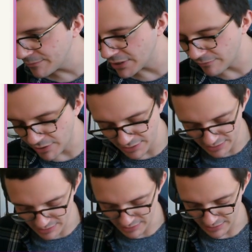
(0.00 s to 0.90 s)
We're gonna run
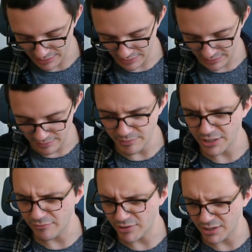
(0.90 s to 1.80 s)

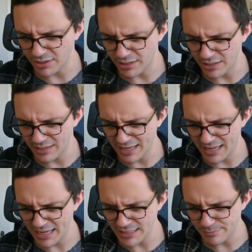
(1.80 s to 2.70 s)
an
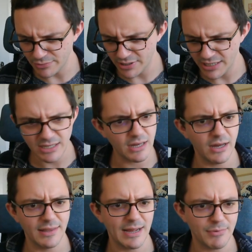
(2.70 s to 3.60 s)
ad break.
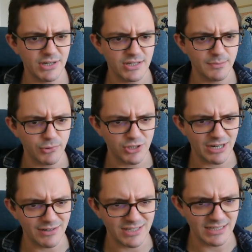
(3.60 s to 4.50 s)
The ad breaks support
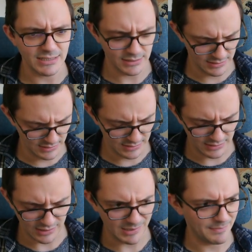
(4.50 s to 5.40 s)
charity.
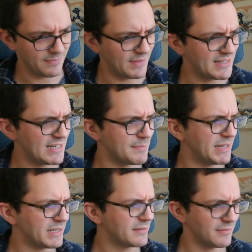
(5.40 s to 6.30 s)
They tend to
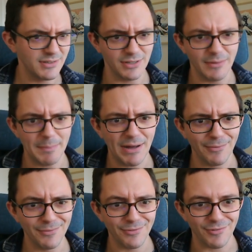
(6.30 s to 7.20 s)
make
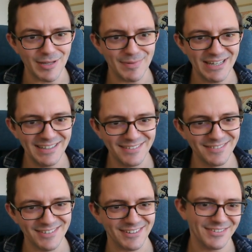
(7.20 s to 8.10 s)
about 3p.
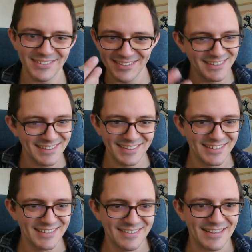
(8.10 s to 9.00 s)
So
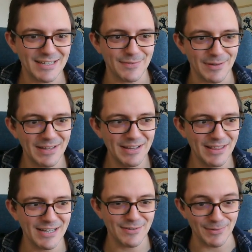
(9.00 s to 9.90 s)
thanks for
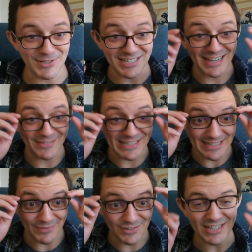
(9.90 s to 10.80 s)
watching adverts.
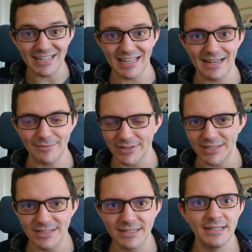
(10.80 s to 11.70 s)
If you see any
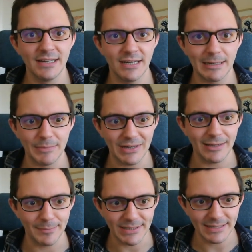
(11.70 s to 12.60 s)
adverts, you're
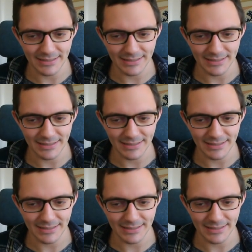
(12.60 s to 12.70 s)
helping.